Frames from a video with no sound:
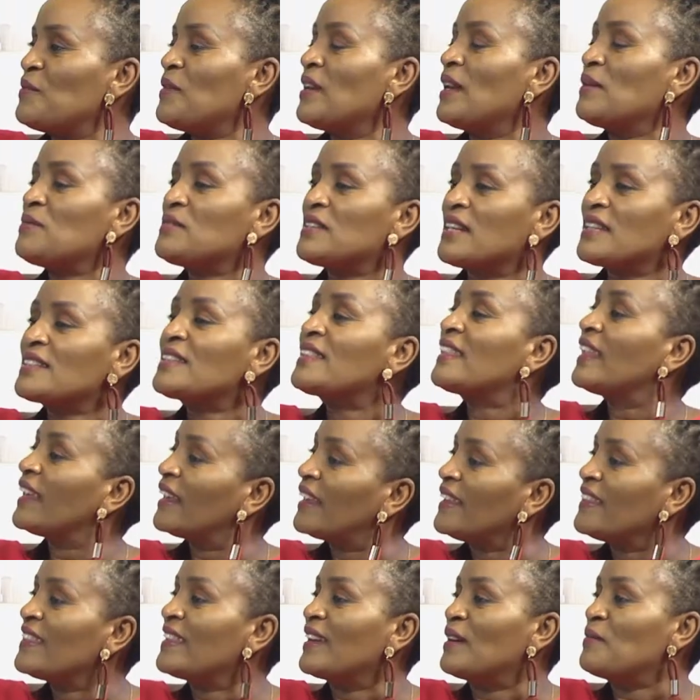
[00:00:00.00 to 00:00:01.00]
mean, I'm just
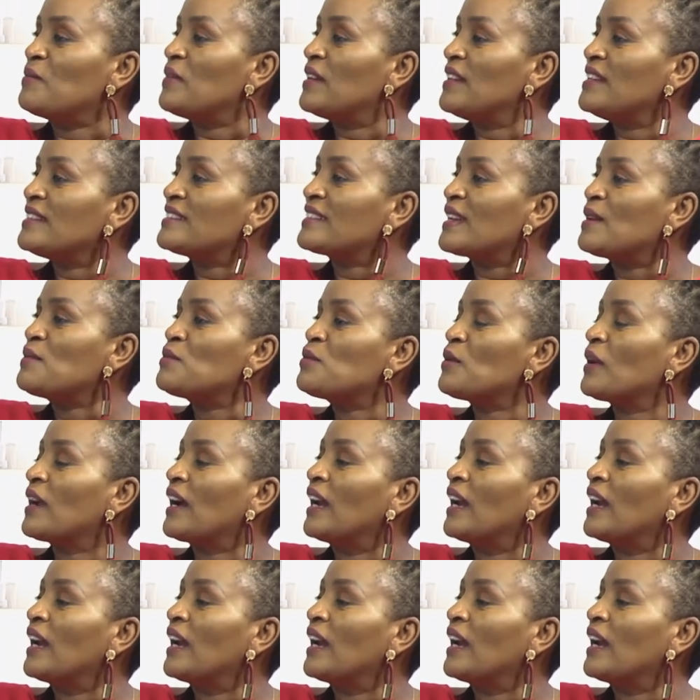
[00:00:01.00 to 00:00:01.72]
thinking there are many times you